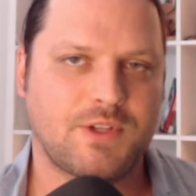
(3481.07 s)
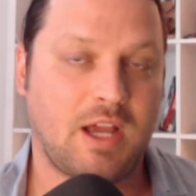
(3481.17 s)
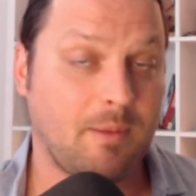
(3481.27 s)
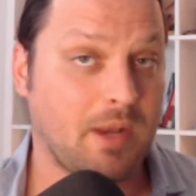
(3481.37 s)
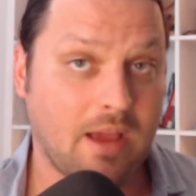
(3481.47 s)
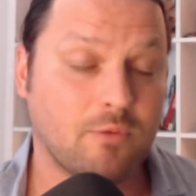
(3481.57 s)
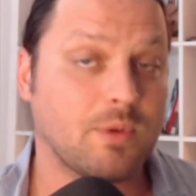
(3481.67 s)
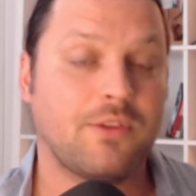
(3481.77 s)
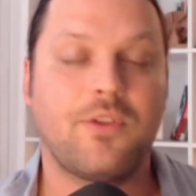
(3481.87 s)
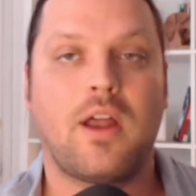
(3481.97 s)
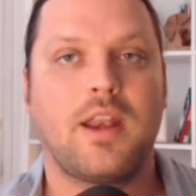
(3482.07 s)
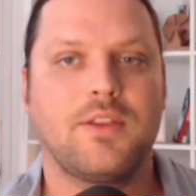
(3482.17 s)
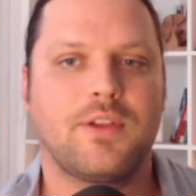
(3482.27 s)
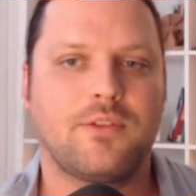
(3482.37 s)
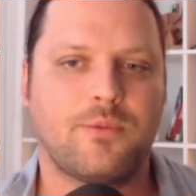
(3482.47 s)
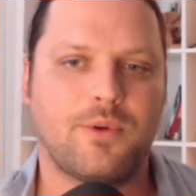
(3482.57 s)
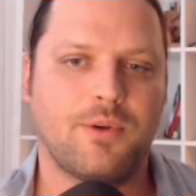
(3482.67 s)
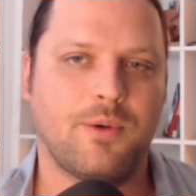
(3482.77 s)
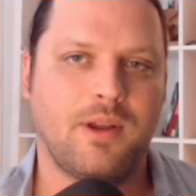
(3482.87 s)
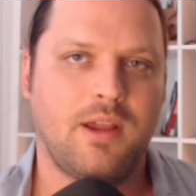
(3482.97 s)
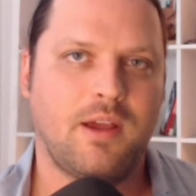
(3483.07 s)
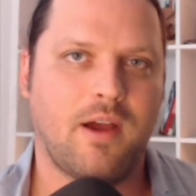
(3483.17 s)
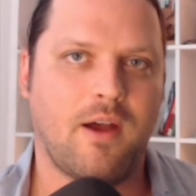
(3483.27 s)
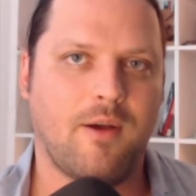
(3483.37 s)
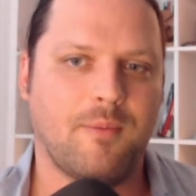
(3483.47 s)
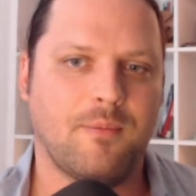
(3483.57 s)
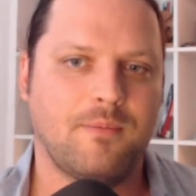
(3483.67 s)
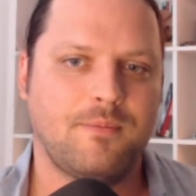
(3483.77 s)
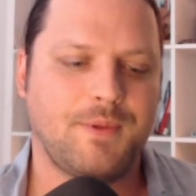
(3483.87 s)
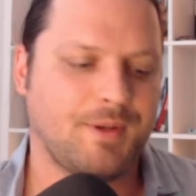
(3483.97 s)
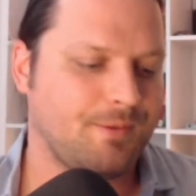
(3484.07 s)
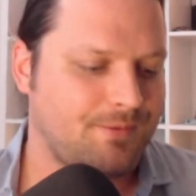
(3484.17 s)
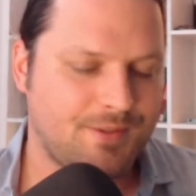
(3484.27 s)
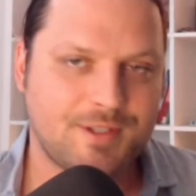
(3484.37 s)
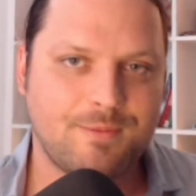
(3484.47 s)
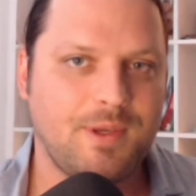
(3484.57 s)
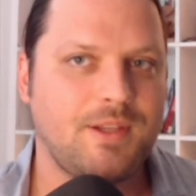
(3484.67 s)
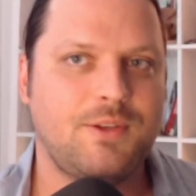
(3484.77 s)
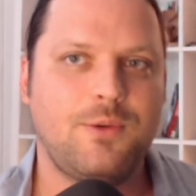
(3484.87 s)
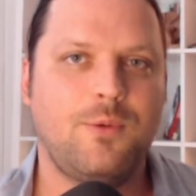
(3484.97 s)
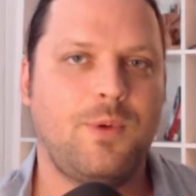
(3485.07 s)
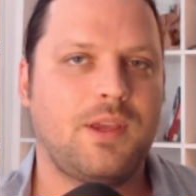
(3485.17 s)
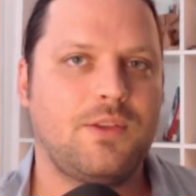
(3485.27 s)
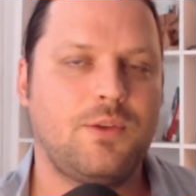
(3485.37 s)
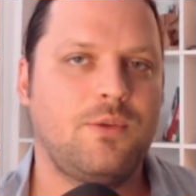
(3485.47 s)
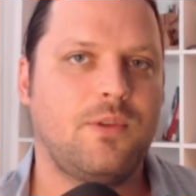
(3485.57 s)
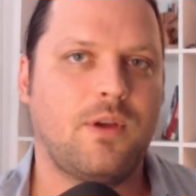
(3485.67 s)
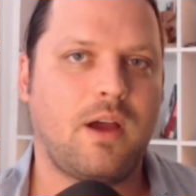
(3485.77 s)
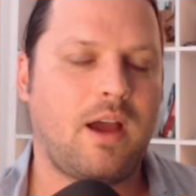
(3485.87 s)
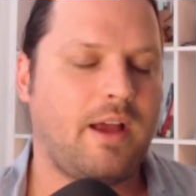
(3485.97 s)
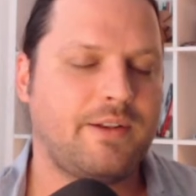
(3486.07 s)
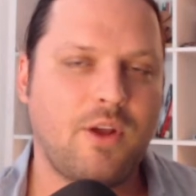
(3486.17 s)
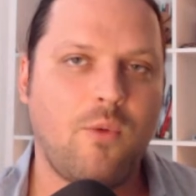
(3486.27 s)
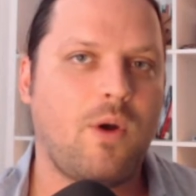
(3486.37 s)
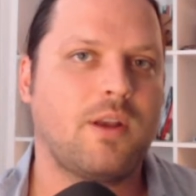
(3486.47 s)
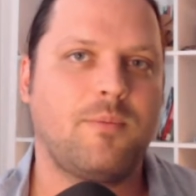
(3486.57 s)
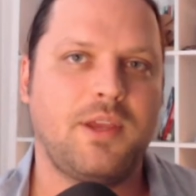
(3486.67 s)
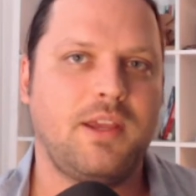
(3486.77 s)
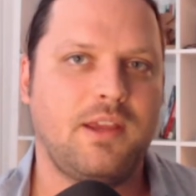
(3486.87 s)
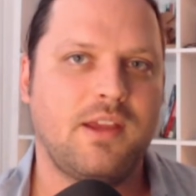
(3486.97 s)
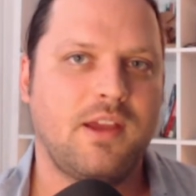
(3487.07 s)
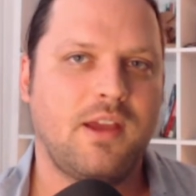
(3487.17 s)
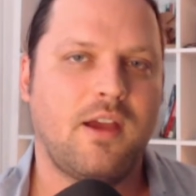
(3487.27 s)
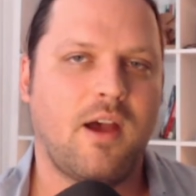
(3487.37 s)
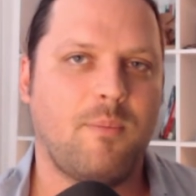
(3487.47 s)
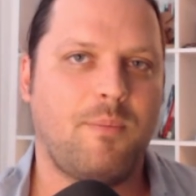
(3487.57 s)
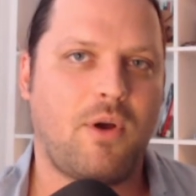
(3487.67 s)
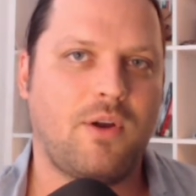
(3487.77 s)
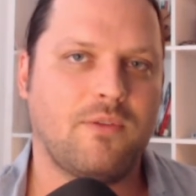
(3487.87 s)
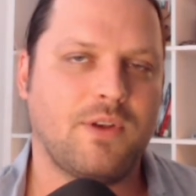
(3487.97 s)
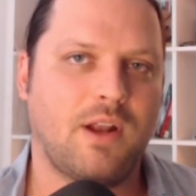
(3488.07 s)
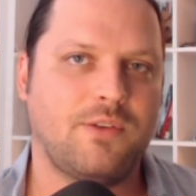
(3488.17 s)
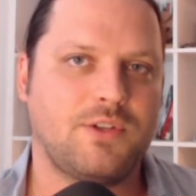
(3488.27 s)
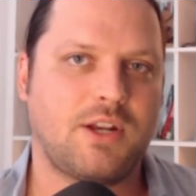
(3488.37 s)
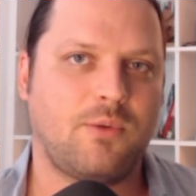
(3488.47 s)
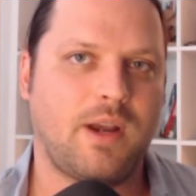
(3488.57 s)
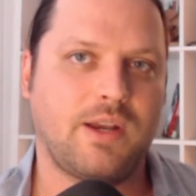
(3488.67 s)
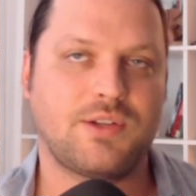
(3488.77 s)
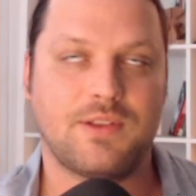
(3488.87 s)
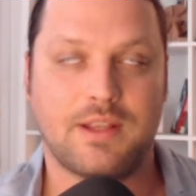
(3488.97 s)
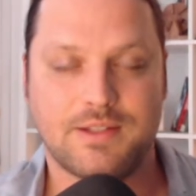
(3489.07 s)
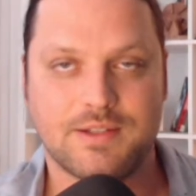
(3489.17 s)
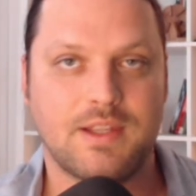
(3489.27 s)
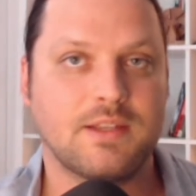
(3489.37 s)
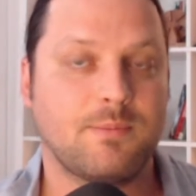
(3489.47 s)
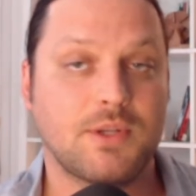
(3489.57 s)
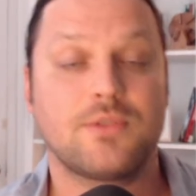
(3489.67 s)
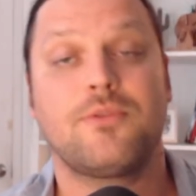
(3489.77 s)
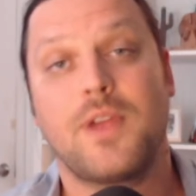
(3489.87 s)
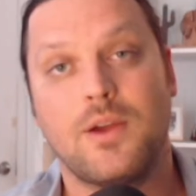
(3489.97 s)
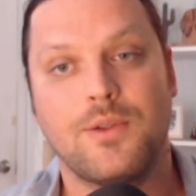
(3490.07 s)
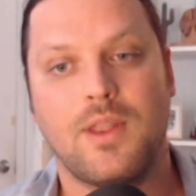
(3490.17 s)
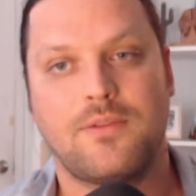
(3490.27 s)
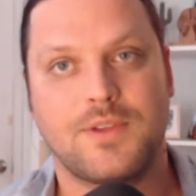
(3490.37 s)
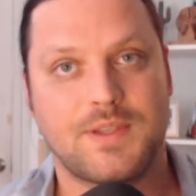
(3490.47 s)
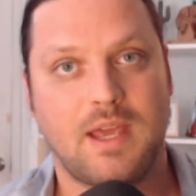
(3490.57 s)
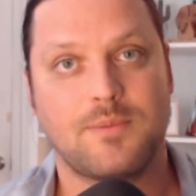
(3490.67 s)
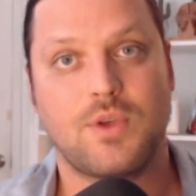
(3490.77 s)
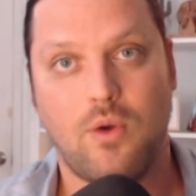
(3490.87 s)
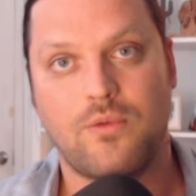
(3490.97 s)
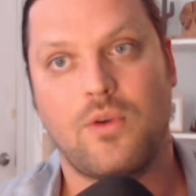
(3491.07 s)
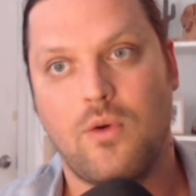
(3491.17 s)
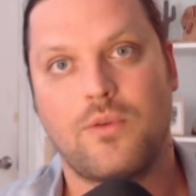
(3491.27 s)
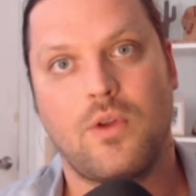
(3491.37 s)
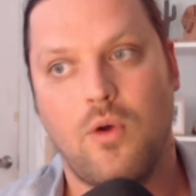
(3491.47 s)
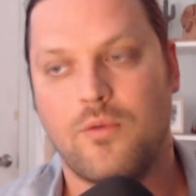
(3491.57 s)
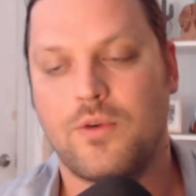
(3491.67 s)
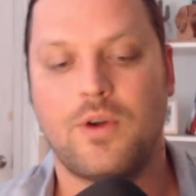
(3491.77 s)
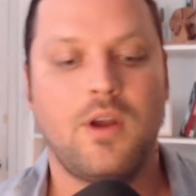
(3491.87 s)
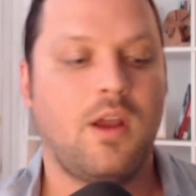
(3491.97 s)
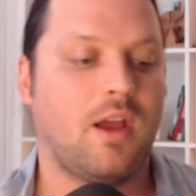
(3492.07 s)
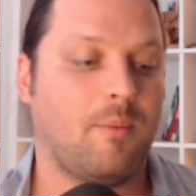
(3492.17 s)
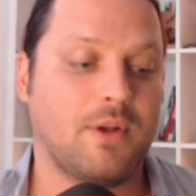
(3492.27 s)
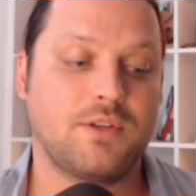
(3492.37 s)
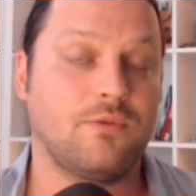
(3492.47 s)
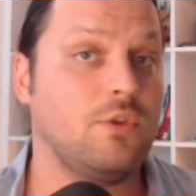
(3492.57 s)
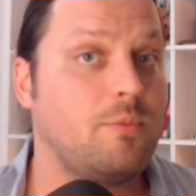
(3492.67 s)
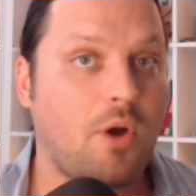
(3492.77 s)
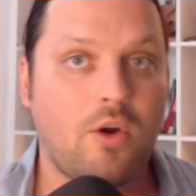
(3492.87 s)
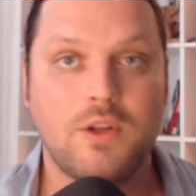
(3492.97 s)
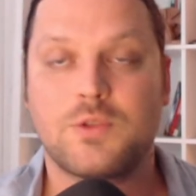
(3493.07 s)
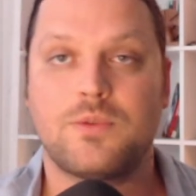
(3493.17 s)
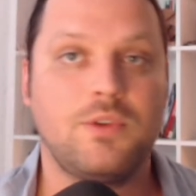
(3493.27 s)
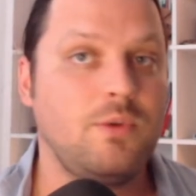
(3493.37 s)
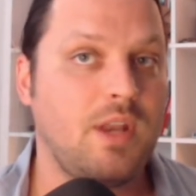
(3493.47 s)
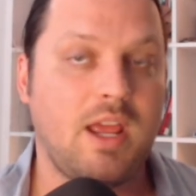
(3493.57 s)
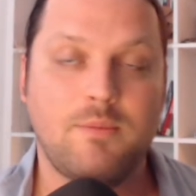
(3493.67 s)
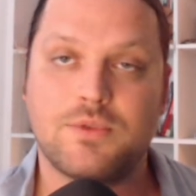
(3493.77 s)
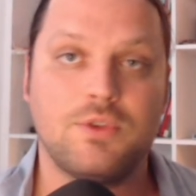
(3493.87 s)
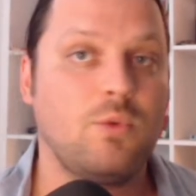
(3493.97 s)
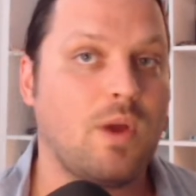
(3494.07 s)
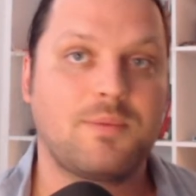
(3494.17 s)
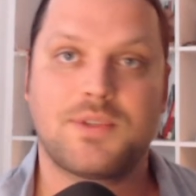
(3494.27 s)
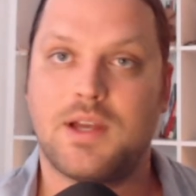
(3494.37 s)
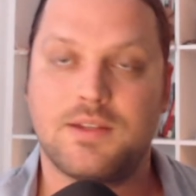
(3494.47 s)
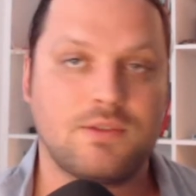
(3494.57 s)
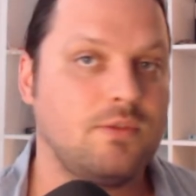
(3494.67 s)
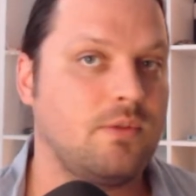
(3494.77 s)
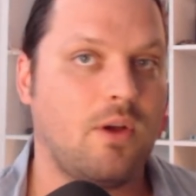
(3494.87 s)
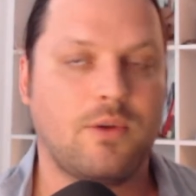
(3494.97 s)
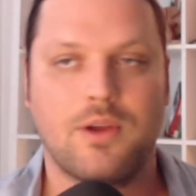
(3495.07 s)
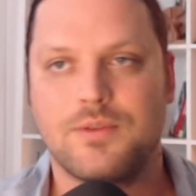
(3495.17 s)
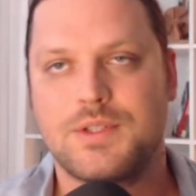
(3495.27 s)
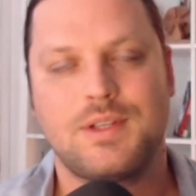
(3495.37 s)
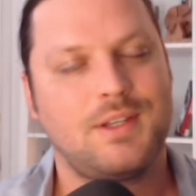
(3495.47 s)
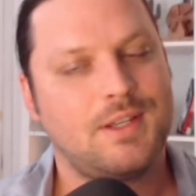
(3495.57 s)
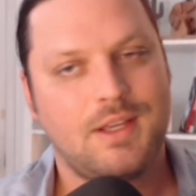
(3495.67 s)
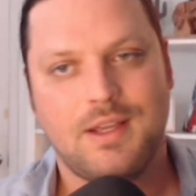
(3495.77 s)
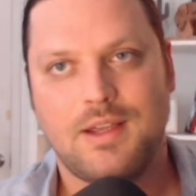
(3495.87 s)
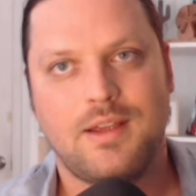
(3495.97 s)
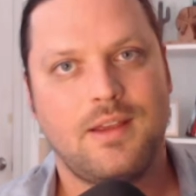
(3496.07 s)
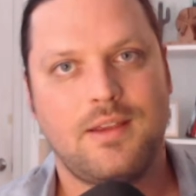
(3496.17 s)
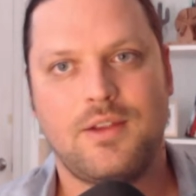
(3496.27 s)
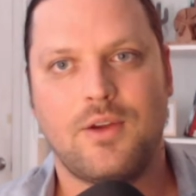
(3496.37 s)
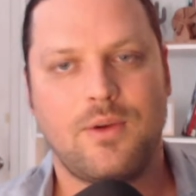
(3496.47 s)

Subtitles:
time and haven't really thought anything through. Just we can do. I don't want to be a part of another generation that just does a bunch of failed left attempts over and over and over. A bunch of new parties with new names, new websites, new logos, and